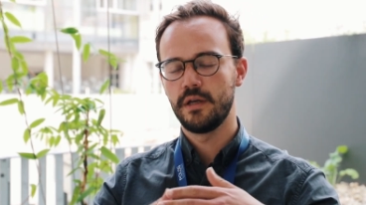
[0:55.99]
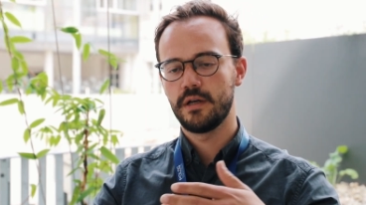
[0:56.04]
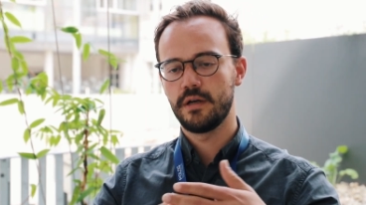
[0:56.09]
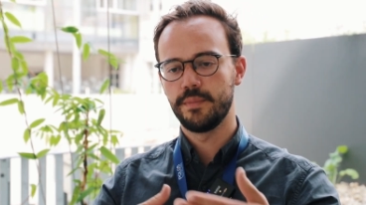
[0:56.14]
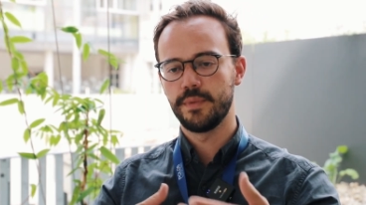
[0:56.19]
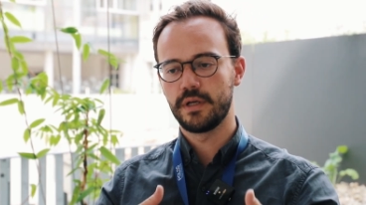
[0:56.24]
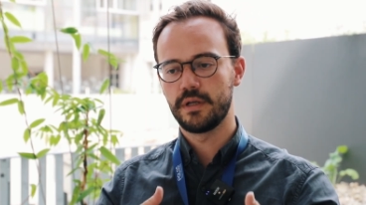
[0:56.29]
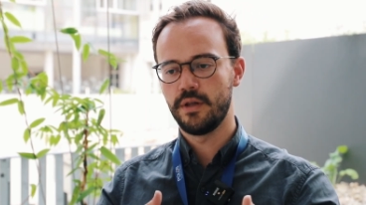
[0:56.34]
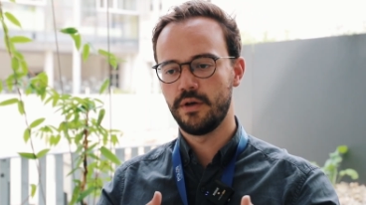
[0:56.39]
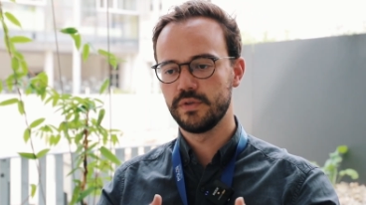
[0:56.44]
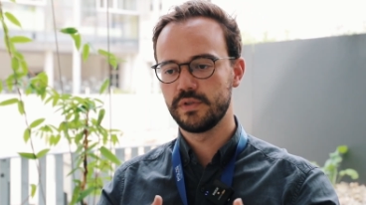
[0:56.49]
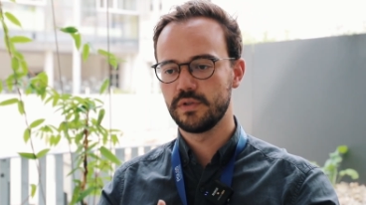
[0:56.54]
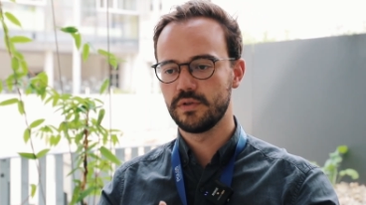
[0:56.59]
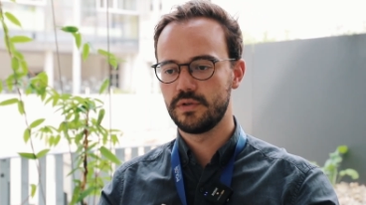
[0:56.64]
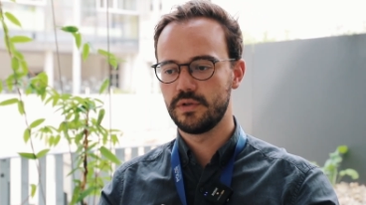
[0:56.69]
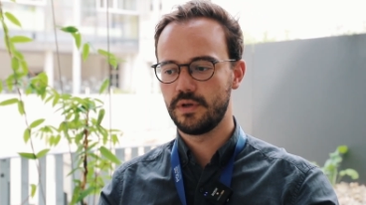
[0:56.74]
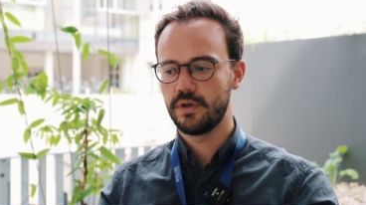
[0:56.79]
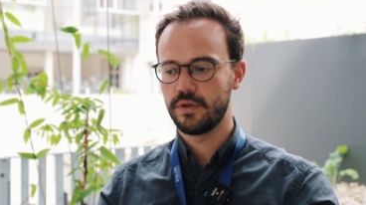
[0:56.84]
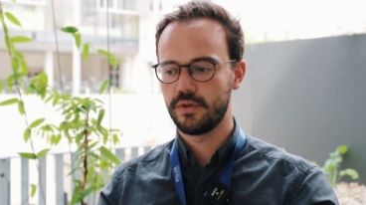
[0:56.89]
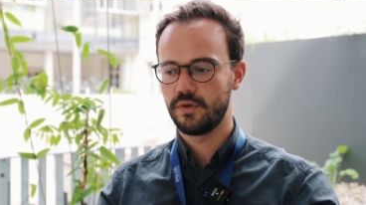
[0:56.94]
coming closer
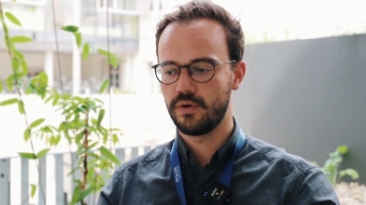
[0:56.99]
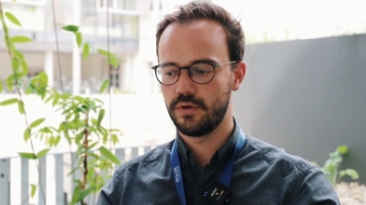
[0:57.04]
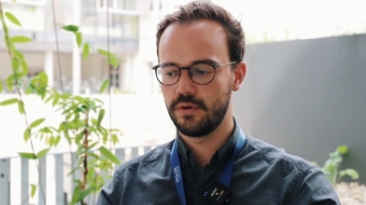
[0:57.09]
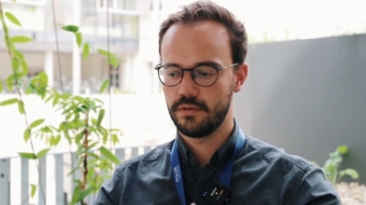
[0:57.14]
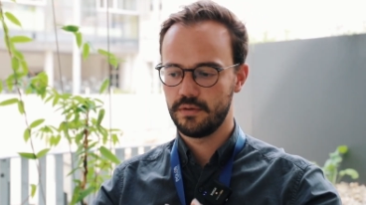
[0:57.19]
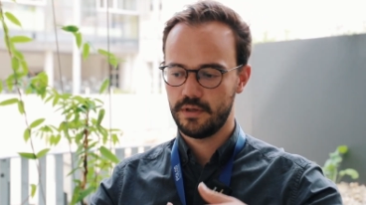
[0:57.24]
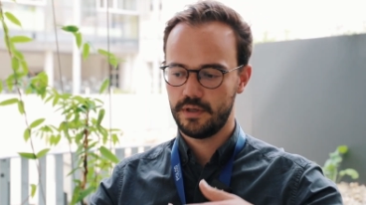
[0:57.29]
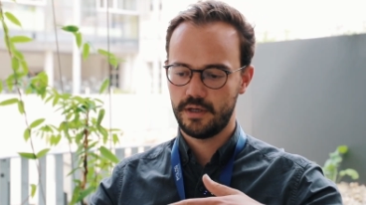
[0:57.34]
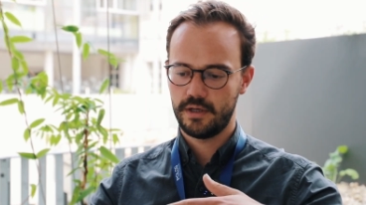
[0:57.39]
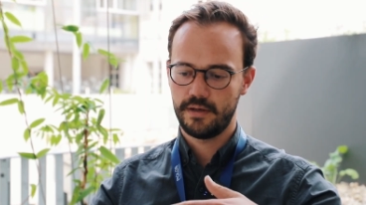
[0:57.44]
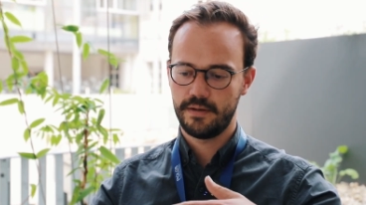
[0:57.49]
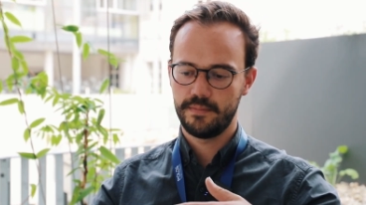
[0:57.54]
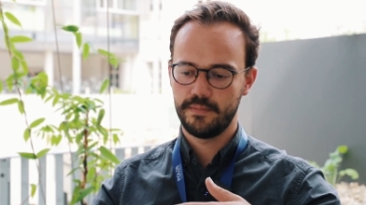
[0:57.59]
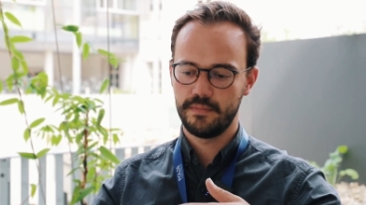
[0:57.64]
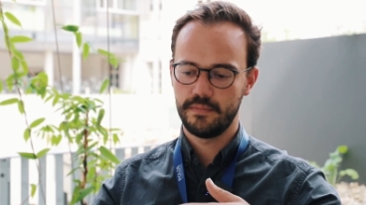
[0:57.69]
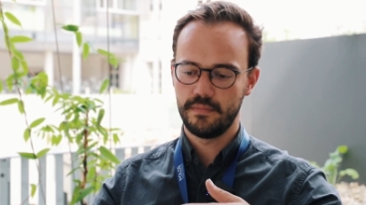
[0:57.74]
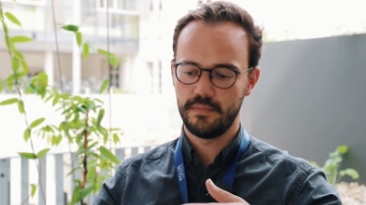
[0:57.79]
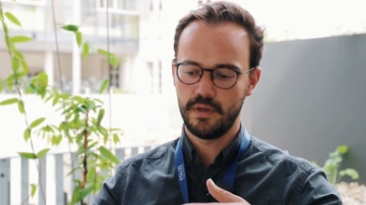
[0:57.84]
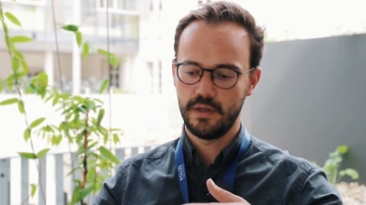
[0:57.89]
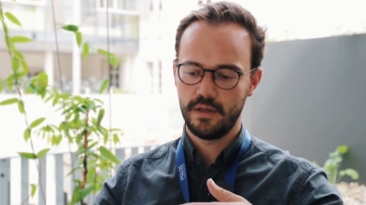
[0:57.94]
together
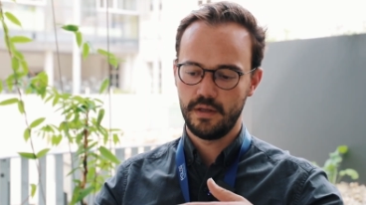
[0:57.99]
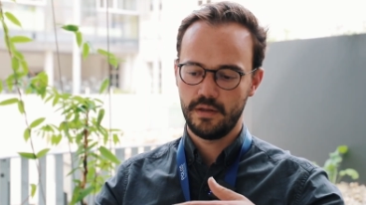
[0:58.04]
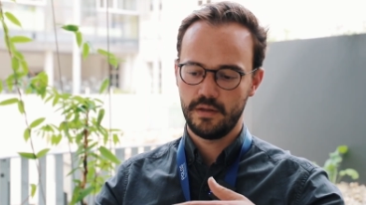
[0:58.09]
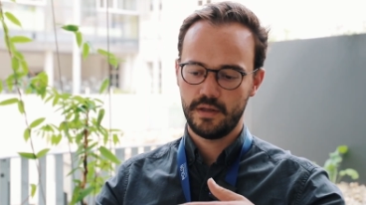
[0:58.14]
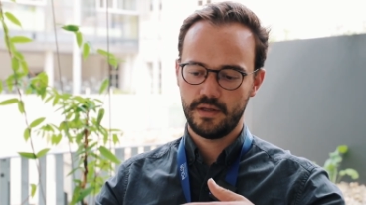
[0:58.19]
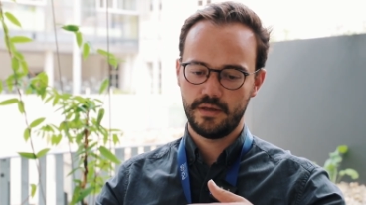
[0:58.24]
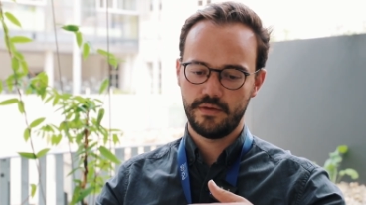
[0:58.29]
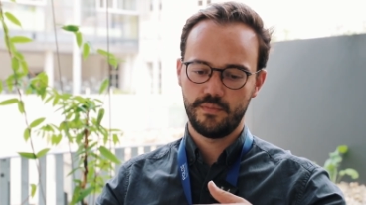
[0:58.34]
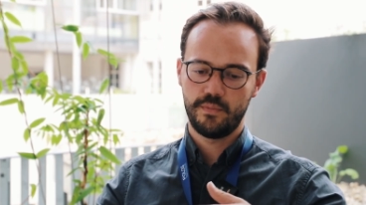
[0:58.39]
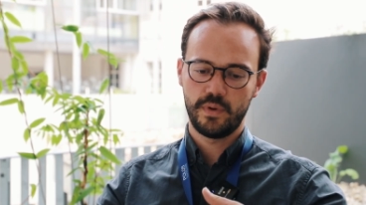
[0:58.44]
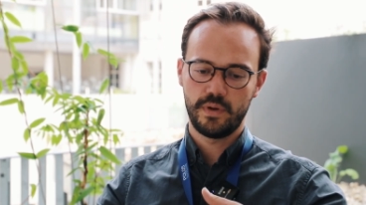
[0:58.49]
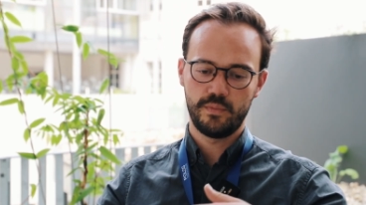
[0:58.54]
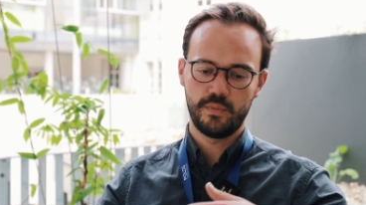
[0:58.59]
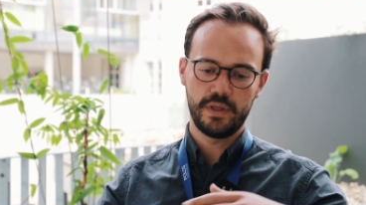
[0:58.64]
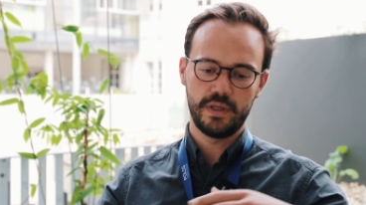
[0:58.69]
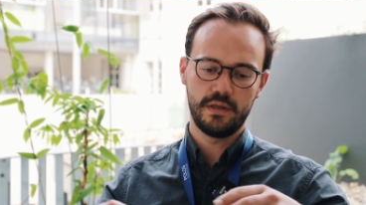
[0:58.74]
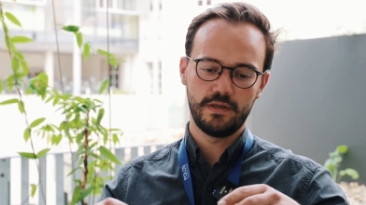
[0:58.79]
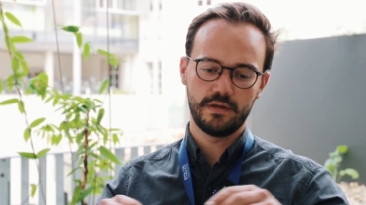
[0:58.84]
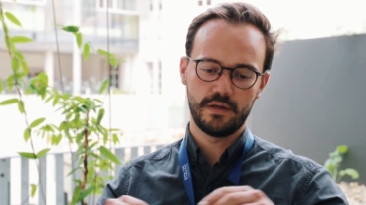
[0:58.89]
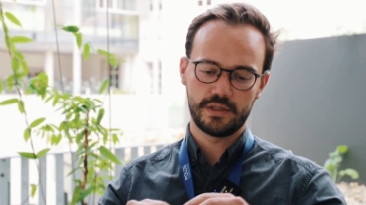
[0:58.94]
um, Eh, when
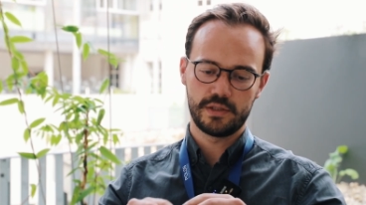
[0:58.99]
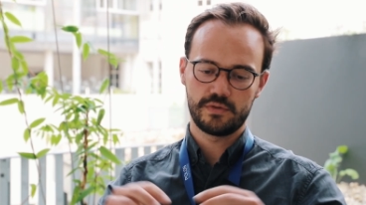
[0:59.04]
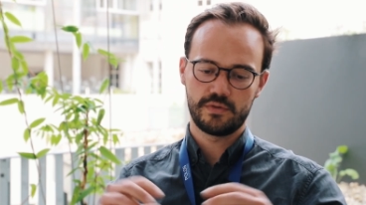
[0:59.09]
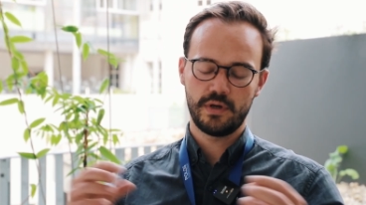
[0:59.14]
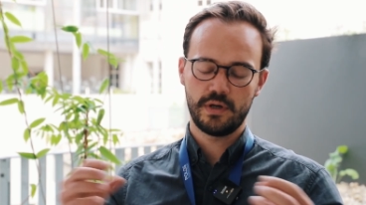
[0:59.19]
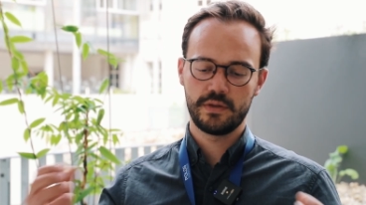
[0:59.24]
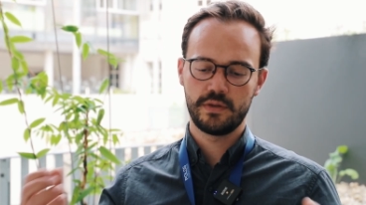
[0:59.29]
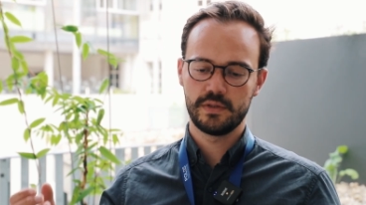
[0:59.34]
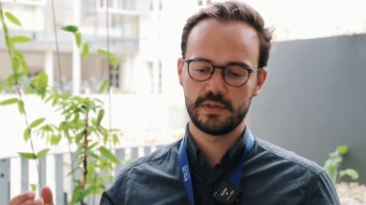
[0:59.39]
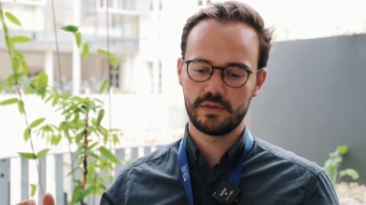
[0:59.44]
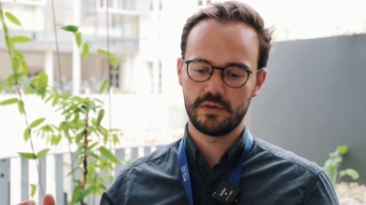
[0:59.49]
we extract the